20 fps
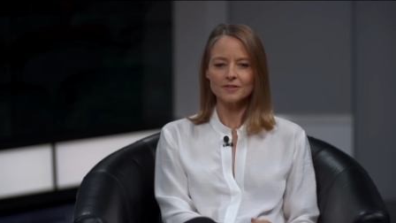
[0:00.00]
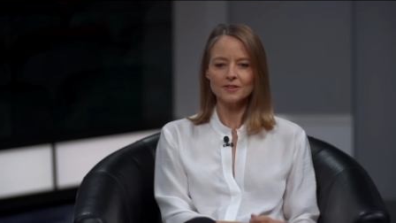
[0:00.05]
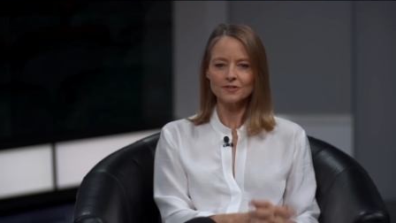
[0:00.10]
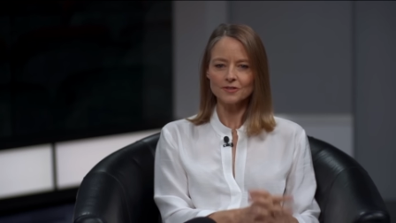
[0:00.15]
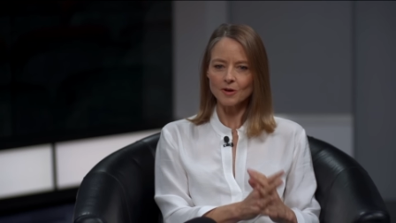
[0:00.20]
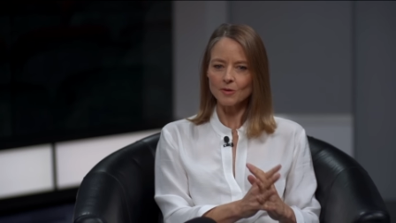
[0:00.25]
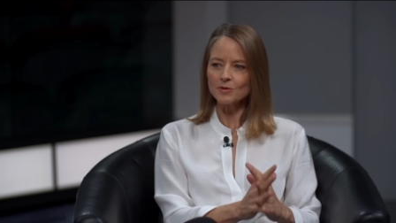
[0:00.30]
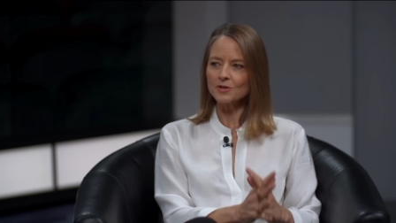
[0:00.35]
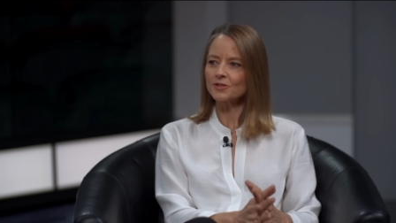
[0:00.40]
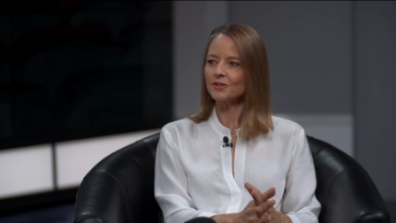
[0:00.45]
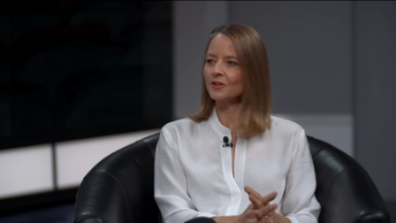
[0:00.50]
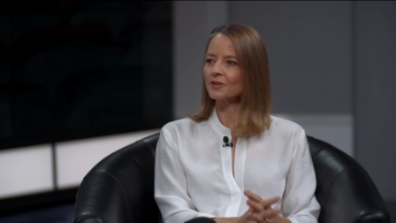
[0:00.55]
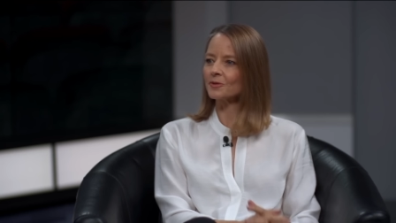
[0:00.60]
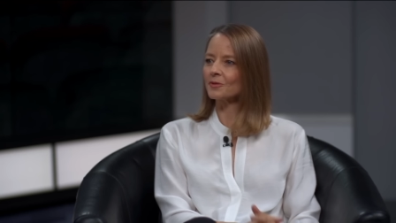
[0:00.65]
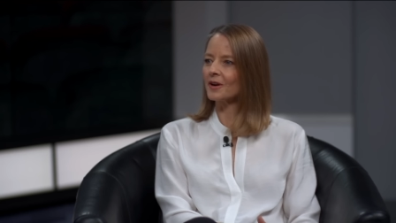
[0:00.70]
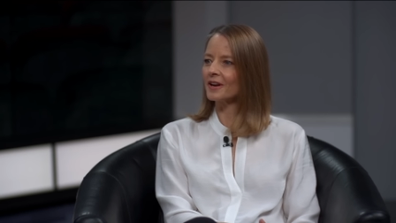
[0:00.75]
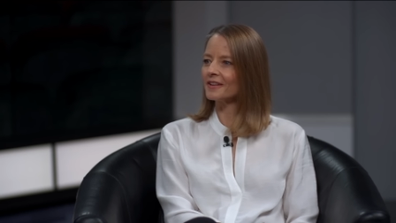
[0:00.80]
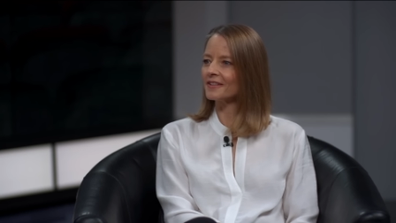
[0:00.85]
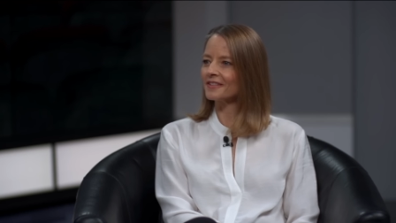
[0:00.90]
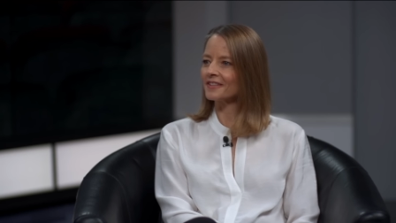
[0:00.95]
has always done the
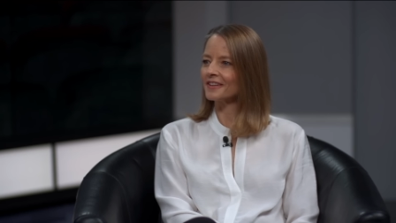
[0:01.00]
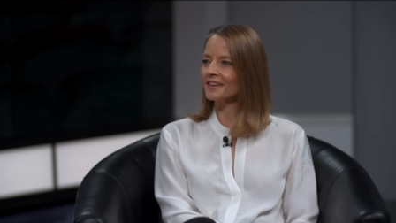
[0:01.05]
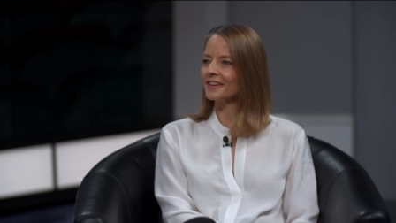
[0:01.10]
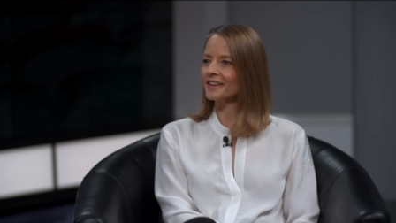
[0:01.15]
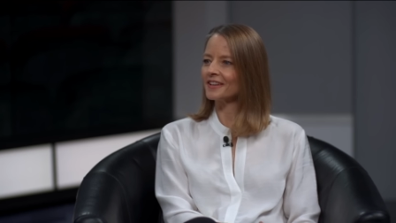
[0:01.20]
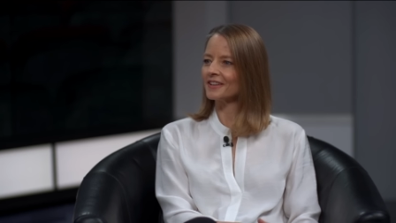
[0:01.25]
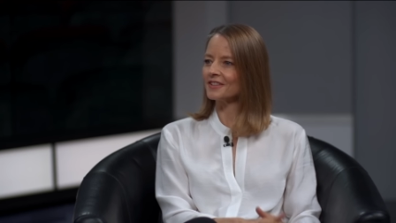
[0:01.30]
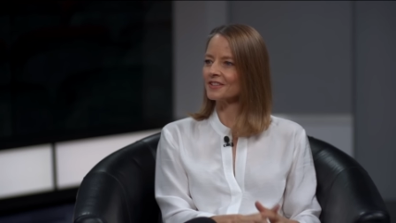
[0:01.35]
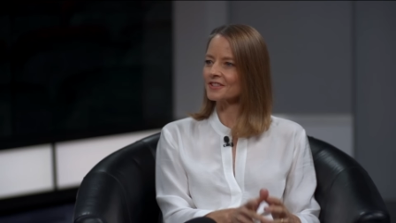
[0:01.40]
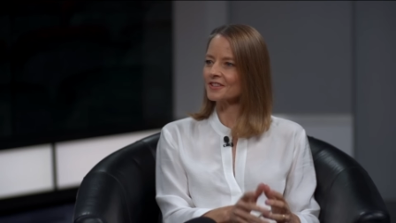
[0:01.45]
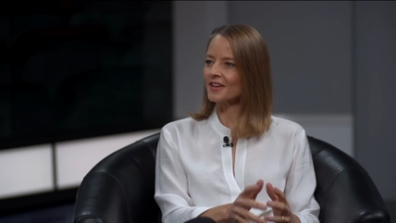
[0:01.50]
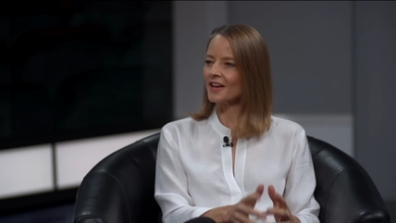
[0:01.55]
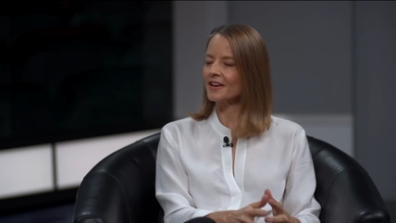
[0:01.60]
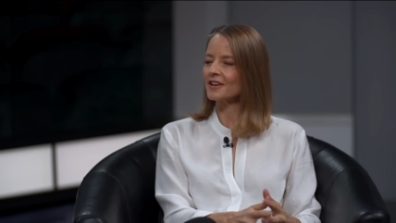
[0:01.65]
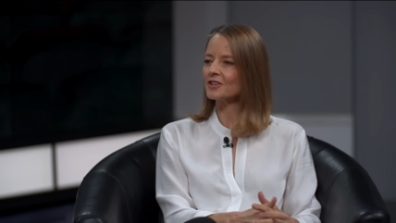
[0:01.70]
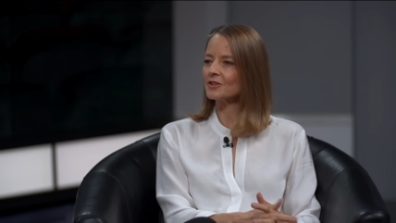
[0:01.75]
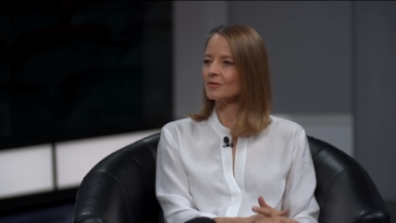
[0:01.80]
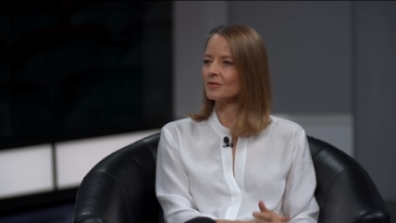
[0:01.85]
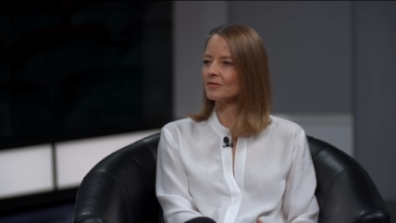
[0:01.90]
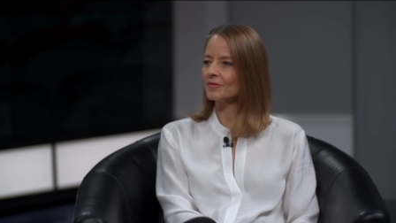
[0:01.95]
right thing and
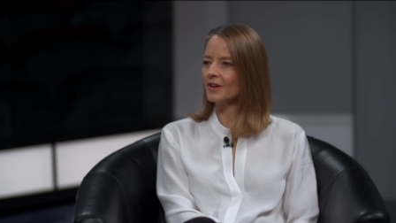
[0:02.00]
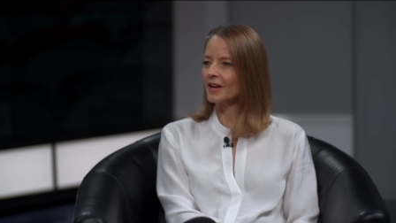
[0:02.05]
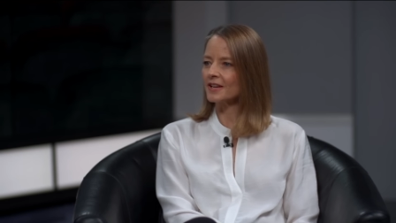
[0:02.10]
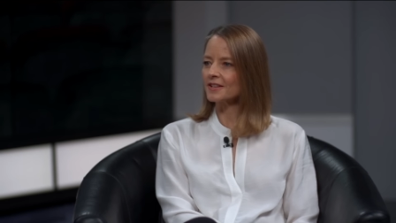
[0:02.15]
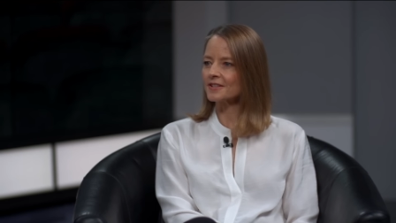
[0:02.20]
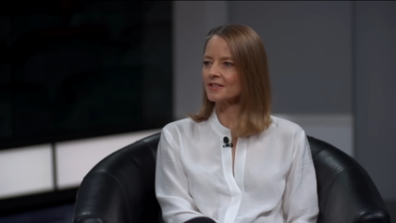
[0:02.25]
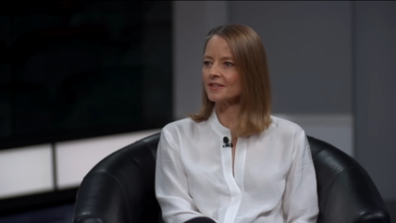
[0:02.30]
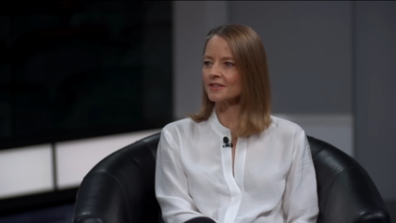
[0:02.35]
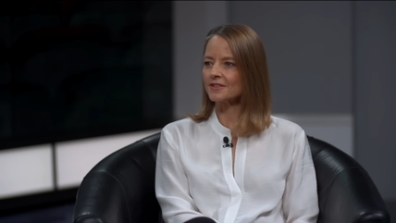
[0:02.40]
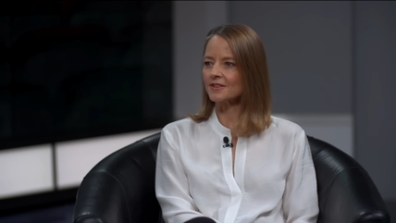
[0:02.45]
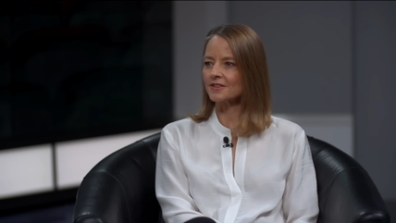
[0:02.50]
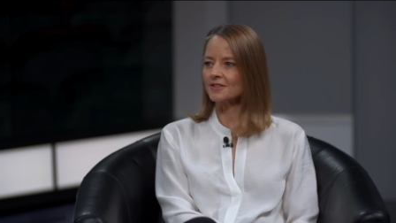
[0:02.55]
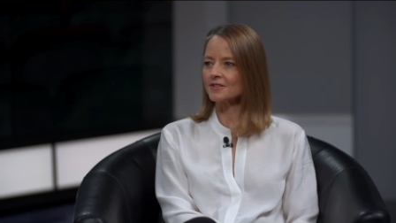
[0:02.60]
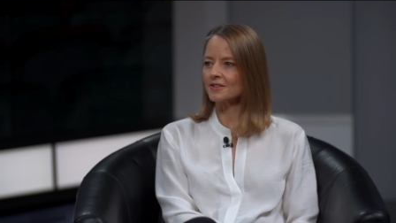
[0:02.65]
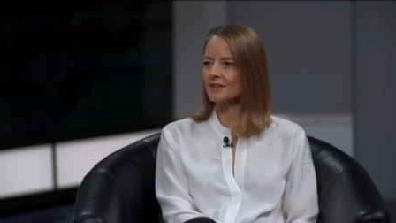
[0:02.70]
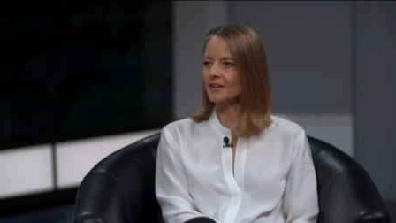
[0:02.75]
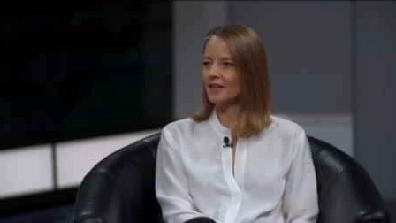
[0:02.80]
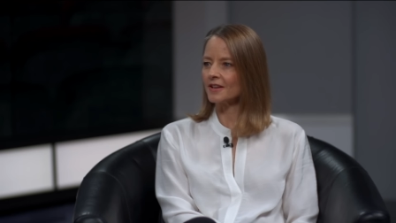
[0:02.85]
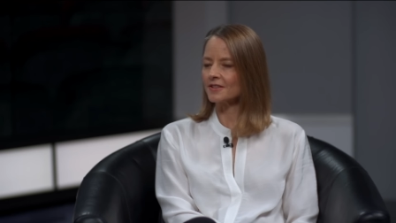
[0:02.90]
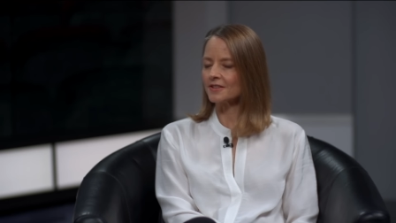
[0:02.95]
decided to invest as a,
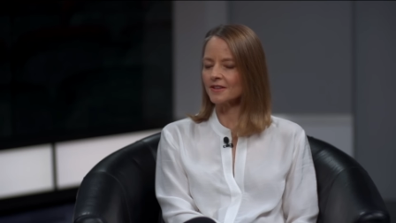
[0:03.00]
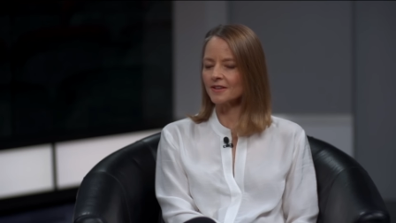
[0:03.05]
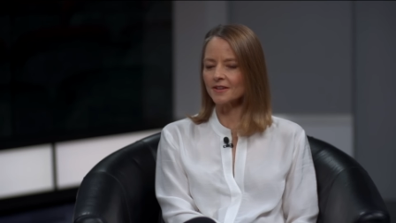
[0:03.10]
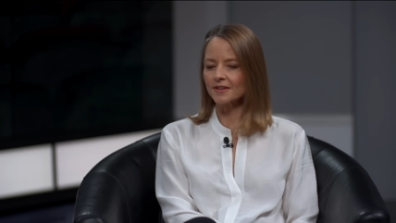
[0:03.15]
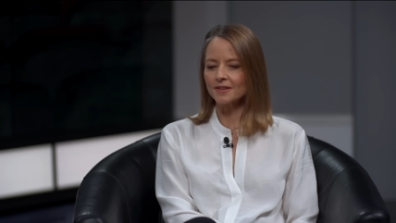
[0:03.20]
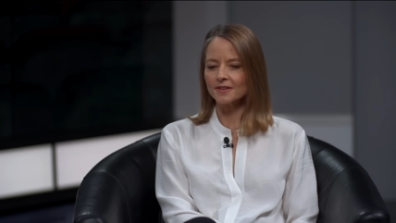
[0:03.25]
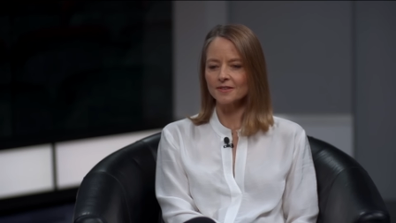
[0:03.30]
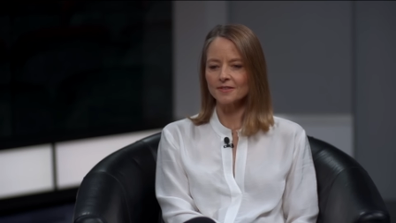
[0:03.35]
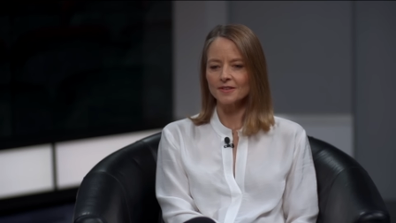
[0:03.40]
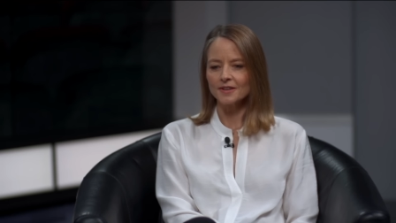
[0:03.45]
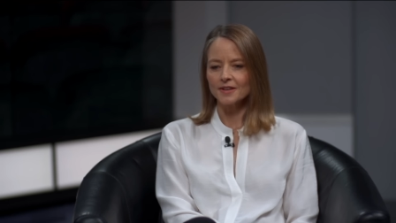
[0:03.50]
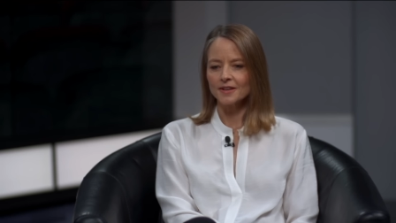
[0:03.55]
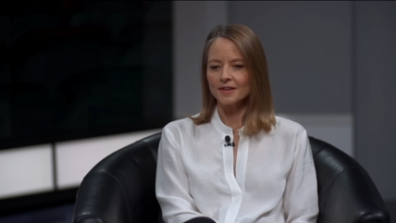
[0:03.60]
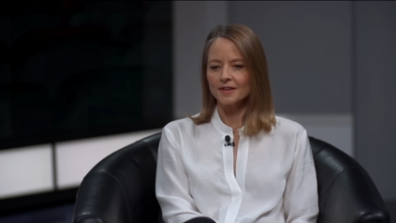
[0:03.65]
as a,